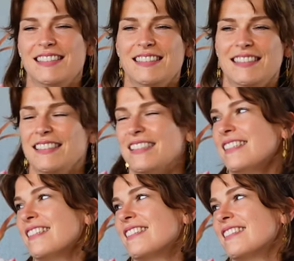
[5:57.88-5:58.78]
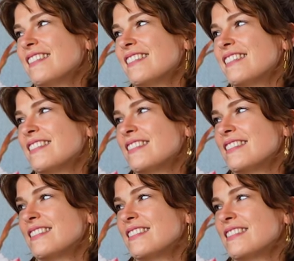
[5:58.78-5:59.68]

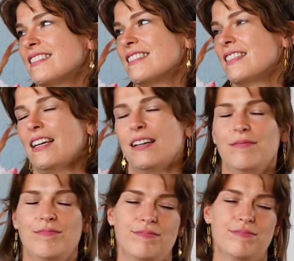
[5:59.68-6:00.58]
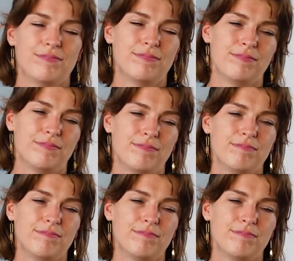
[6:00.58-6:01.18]
No words are spoken by the person on screen.